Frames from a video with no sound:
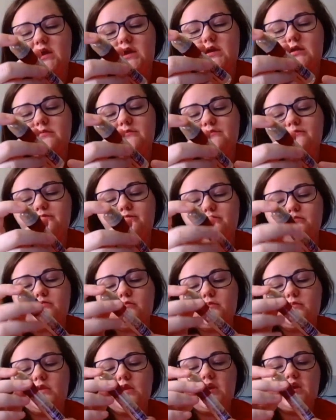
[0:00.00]
um,
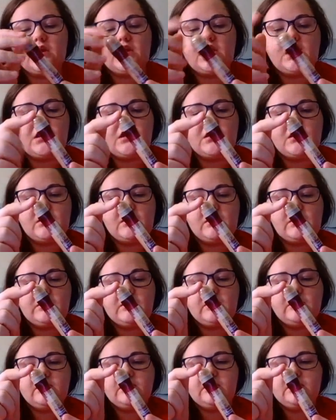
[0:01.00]
any
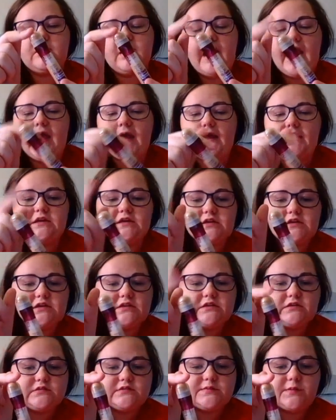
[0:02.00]

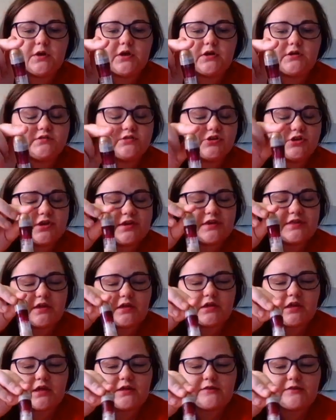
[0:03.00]
acne spots or anything
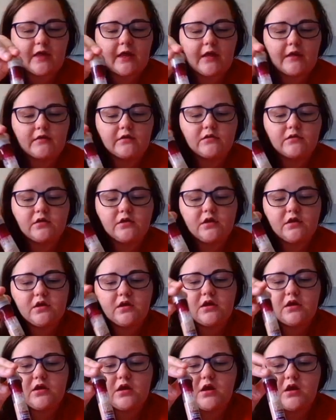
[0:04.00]
like that.
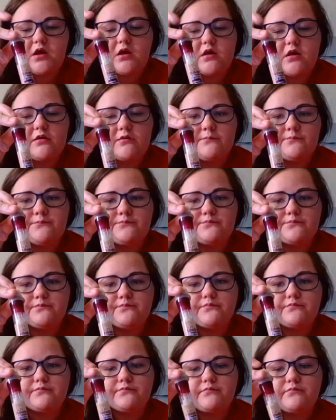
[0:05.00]
Um,
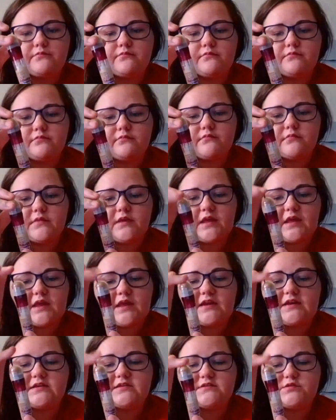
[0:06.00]

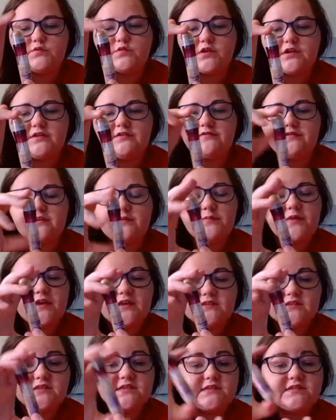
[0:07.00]
and it's one of the
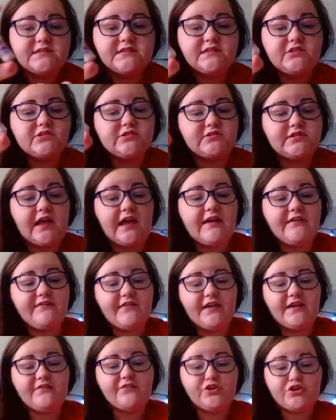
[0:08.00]
best concealers I've
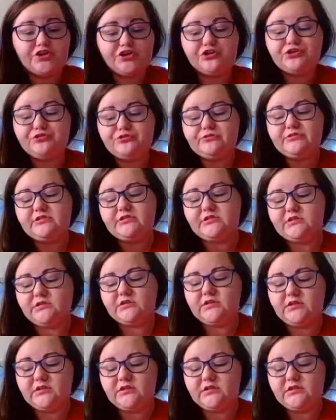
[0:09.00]
ever used.